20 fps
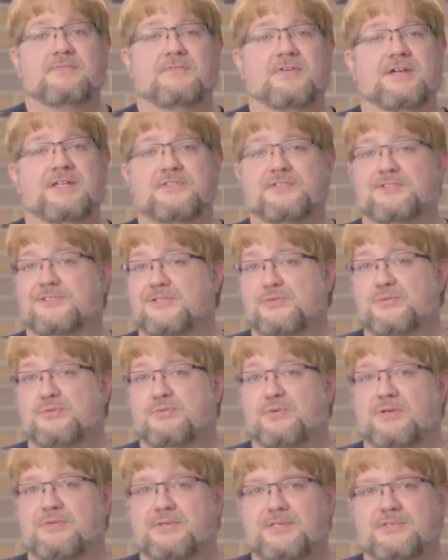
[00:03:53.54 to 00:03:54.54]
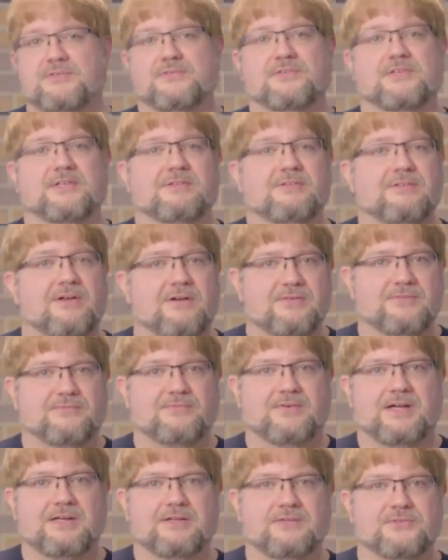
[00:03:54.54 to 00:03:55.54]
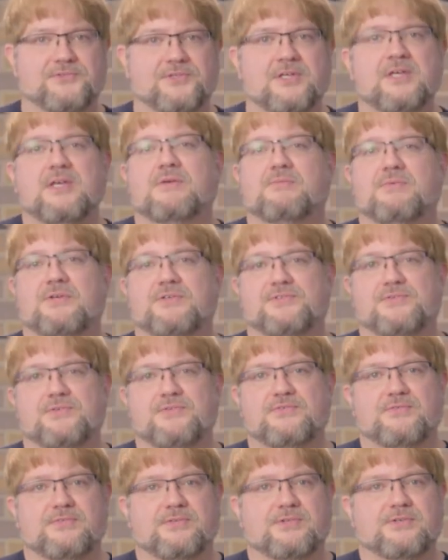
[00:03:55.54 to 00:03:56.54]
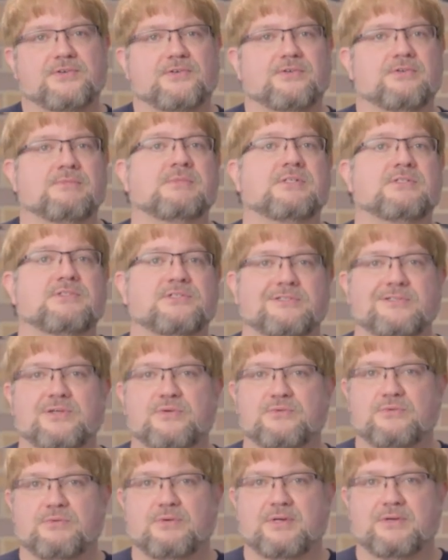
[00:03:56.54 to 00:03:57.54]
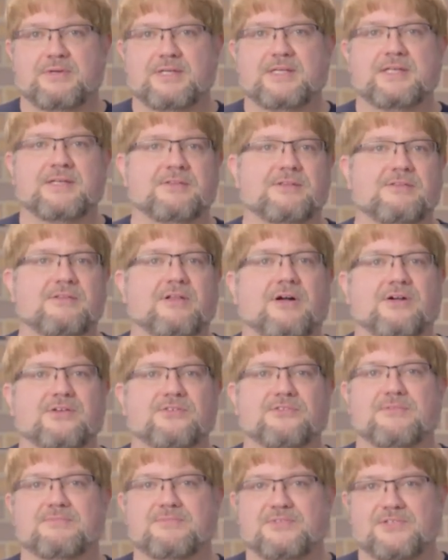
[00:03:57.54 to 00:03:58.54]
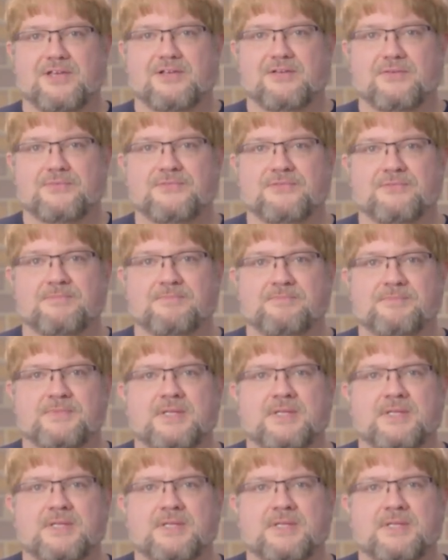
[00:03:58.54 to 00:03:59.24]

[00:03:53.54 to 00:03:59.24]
To find slow queries using log files, we search for the term slow query in the logs themselves.